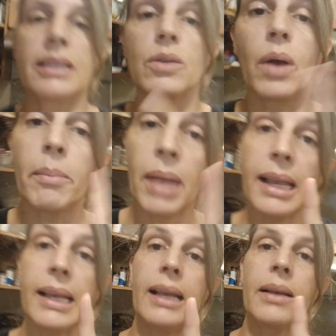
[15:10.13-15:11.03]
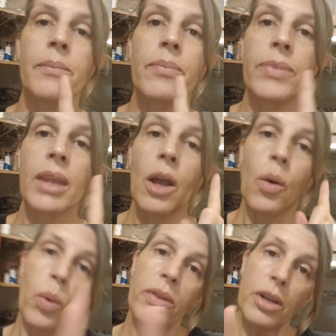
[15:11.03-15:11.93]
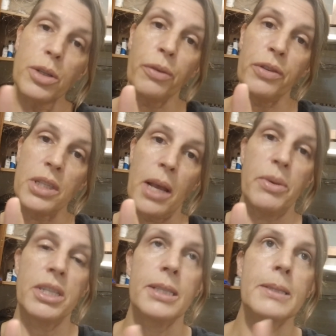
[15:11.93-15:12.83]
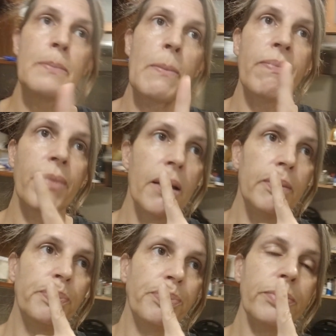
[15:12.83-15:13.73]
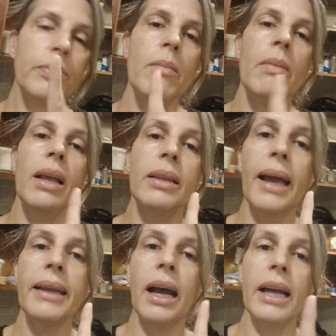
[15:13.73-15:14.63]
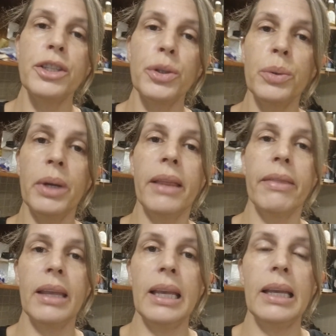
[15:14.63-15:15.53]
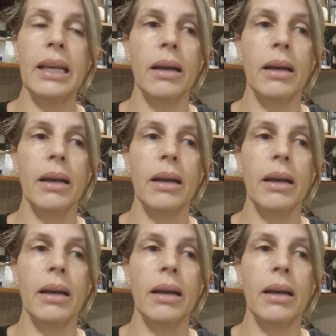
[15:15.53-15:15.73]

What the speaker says: So I'm making, with our tofu sandwiches, like I do in the